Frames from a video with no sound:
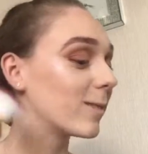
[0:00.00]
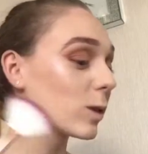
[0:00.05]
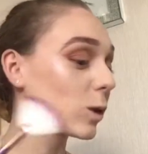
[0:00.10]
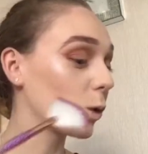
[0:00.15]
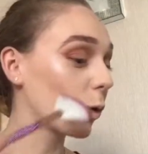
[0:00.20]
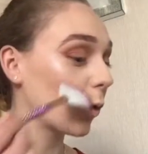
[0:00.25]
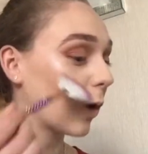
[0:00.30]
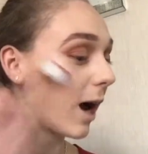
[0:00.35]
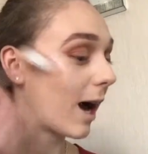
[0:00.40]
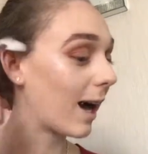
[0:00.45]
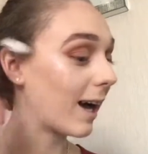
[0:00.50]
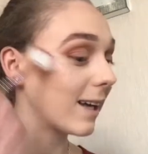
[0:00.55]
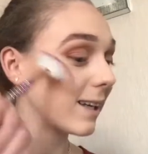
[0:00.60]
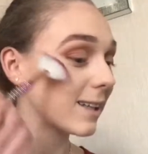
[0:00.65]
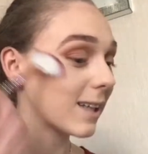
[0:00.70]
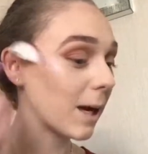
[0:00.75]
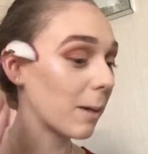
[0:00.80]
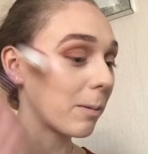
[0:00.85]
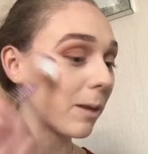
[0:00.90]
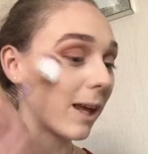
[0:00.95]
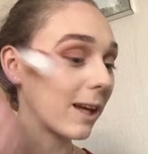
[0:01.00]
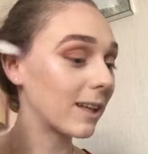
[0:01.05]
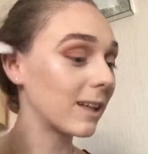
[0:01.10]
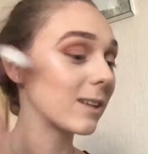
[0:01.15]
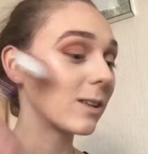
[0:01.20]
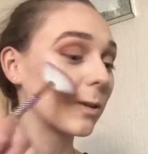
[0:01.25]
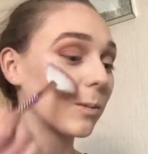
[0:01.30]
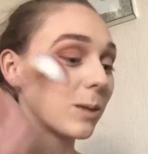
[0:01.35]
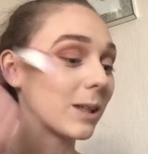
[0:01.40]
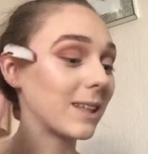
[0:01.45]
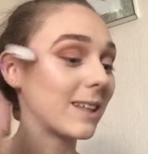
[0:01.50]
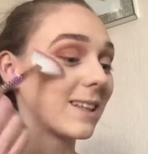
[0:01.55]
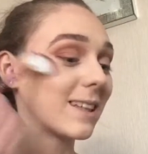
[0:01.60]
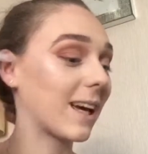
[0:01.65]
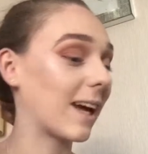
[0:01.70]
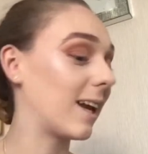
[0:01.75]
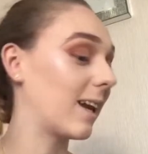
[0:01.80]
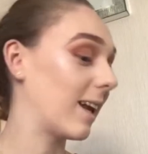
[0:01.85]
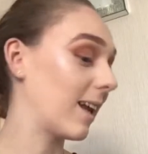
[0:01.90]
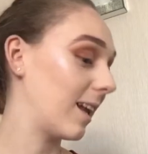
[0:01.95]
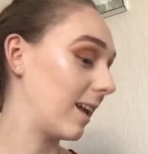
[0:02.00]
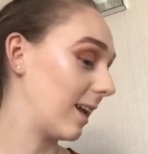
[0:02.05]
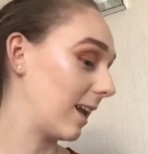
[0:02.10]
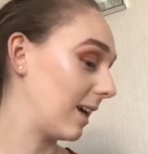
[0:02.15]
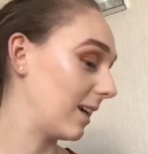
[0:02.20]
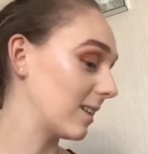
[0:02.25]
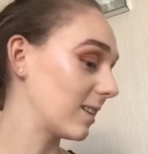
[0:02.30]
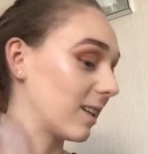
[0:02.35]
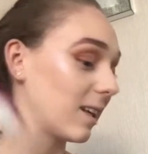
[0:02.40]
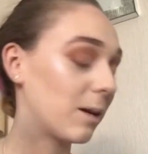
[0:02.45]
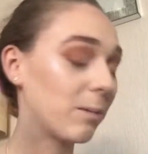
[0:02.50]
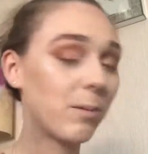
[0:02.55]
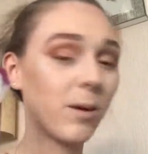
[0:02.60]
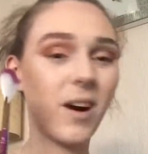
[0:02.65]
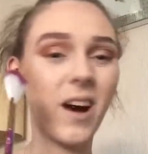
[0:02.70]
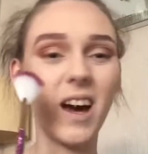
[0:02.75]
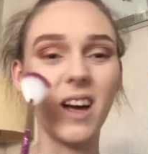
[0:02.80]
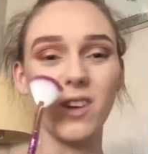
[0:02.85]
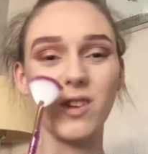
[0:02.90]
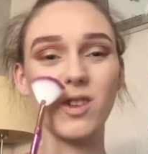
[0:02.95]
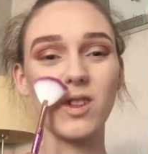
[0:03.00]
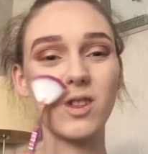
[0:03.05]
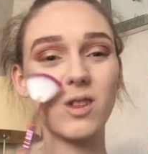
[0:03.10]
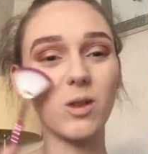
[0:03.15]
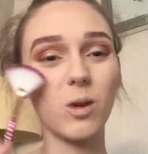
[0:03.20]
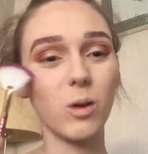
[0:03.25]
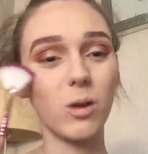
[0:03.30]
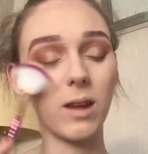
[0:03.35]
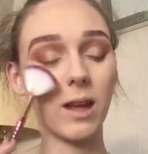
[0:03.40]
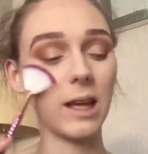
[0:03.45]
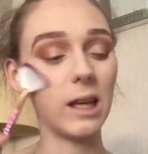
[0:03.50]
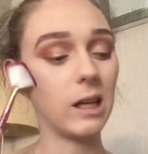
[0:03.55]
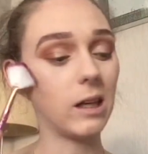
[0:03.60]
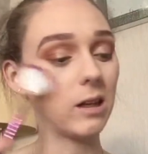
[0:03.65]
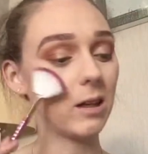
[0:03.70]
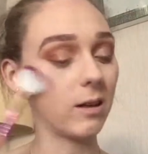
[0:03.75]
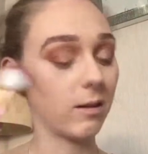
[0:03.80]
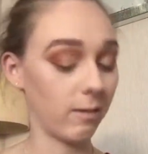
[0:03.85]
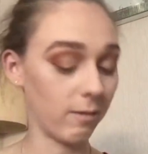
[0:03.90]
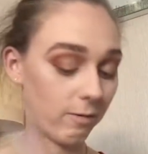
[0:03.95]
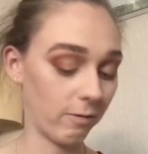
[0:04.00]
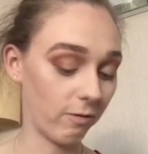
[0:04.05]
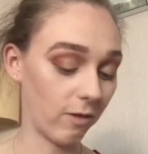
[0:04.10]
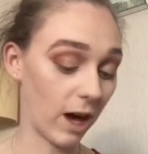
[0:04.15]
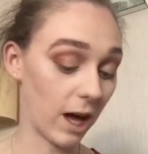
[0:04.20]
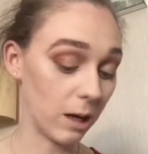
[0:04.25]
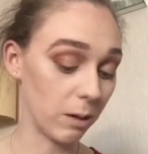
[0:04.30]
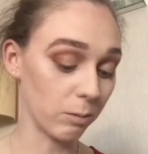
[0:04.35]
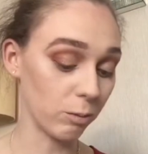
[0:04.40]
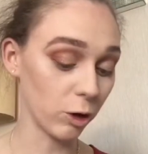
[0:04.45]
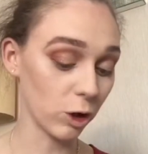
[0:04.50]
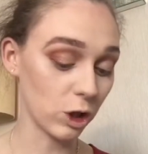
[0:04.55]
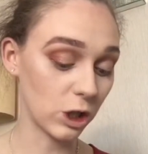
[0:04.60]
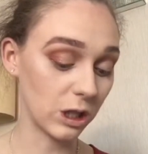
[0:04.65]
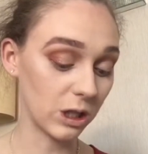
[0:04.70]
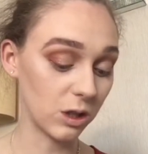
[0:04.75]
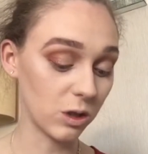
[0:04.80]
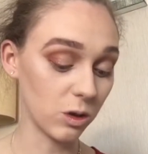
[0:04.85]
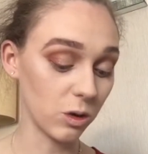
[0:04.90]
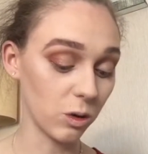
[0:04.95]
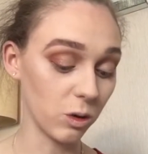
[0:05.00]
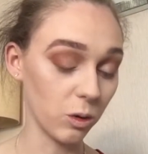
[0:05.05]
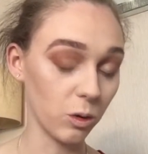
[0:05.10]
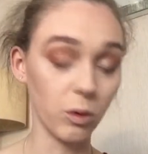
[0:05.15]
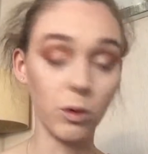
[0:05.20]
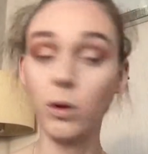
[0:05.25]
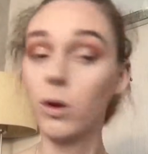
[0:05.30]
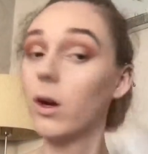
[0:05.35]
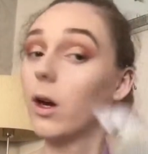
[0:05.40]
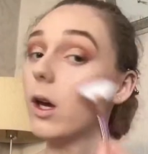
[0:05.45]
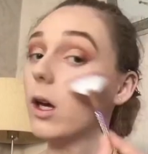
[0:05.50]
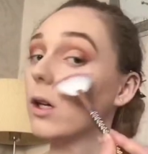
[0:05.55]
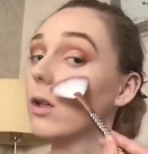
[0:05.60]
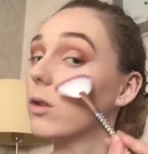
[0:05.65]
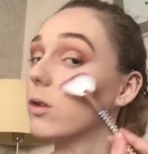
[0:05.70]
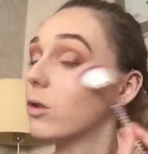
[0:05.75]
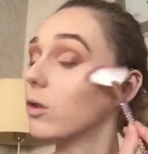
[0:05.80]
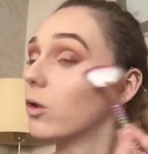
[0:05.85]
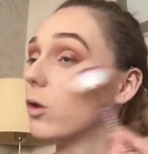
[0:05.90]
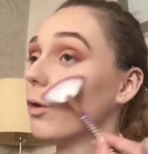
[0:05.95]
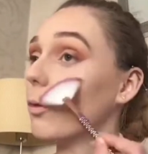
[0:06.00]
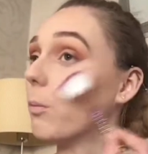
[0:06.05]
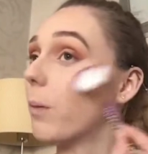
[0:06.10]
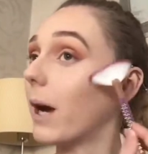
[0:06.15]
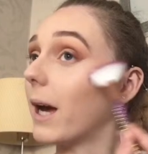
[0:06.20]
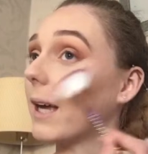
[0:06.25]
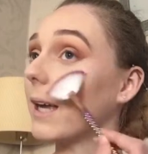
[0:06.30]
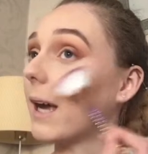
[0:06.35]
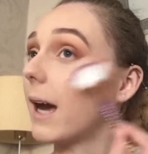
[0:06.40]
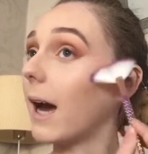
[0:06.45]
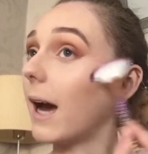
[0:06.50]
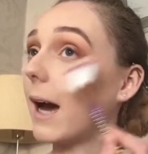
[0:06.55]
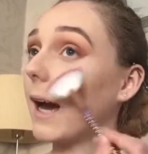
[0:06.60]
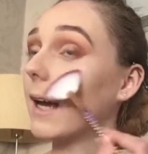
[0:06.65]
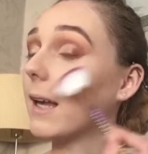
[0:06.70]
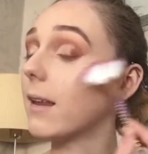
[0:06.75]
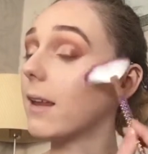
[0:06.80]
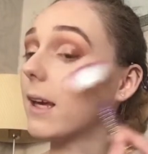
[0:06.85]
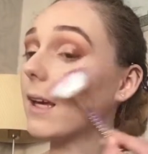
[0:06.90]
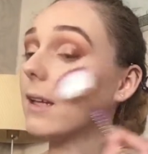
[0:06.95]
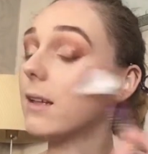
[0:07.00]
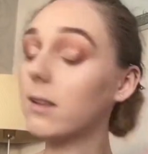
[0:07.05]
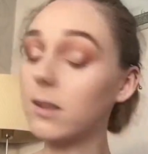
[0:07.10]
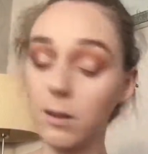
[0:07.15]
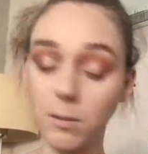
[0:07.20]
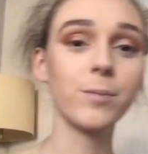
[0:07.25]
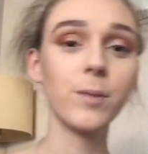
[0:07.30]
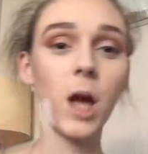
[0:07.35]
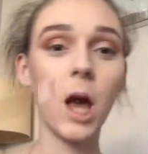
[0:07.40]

So it is applying it to my skin nicely, but I just don't like fan brushes to do my highlight.